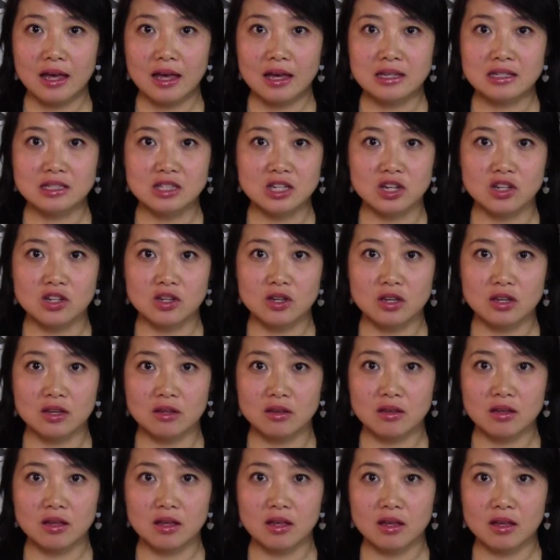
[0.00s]
is gonna
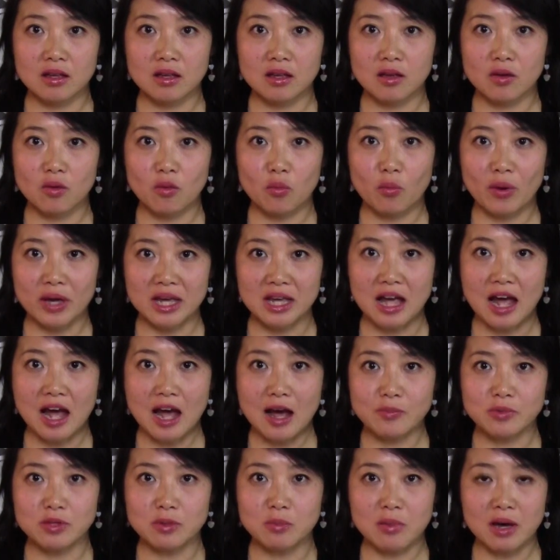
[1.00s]
wake
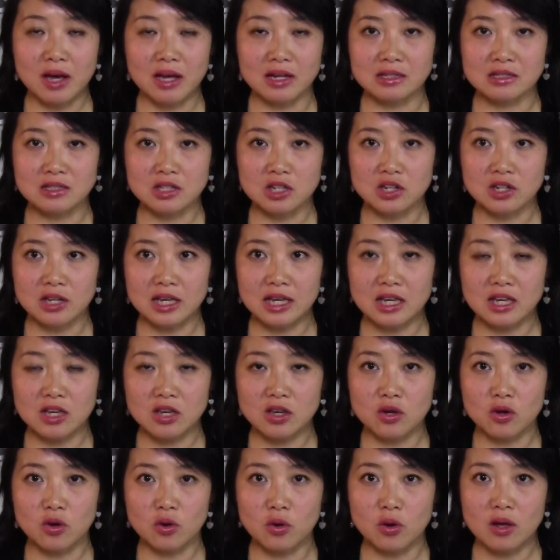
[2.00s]
up, the mind is gonna
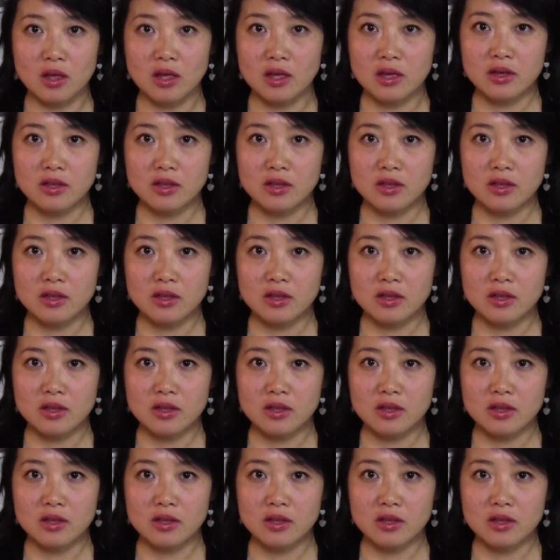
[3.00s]
heal.